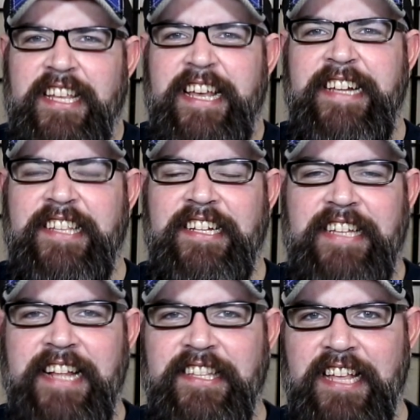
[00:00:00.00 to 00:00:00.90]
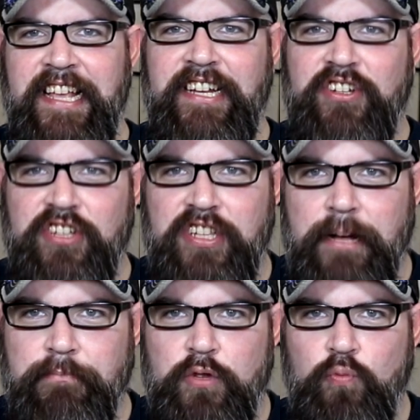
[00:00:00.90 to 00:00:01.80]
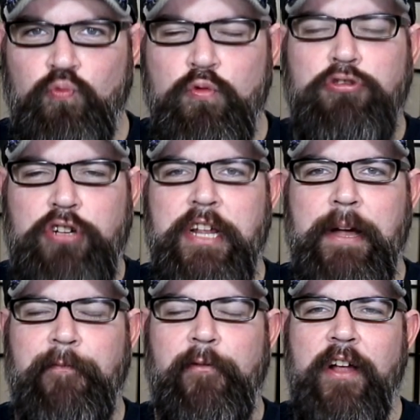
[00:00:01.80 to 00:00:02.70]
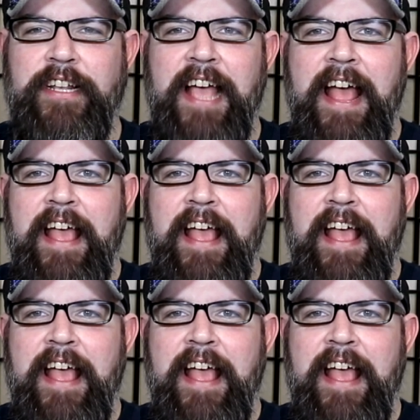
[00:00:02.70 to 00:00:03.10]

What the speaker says: It is intense and it just comes whooshing up front.